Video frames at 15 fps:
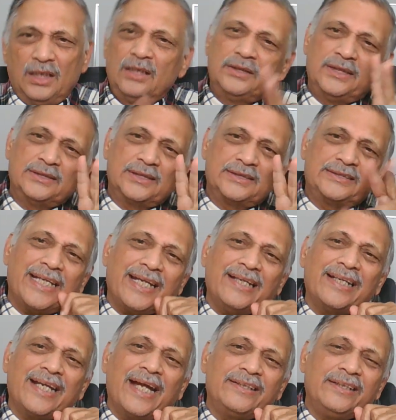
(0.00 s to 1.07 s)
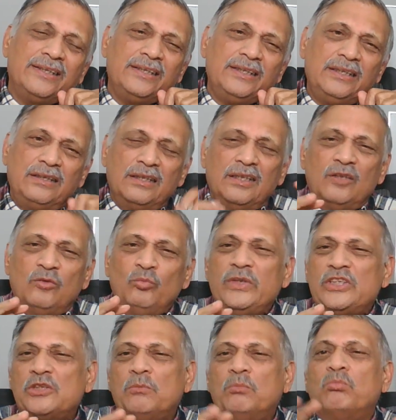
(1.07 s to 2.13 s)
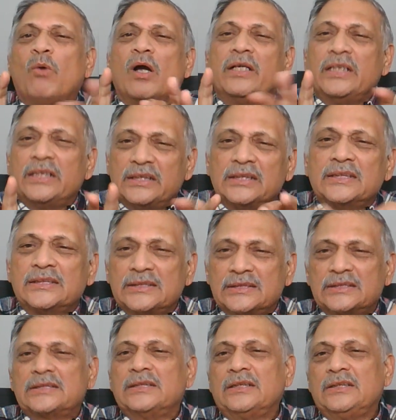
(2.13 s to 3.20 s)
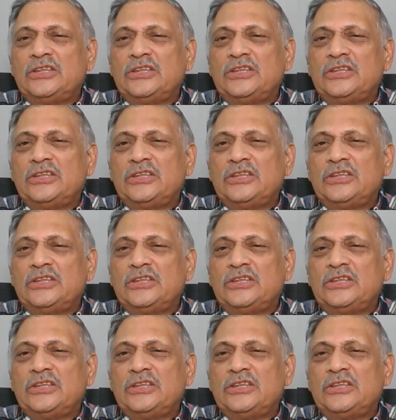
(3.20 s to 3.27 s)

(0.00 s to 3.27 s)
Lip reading: There is a second category which monitors,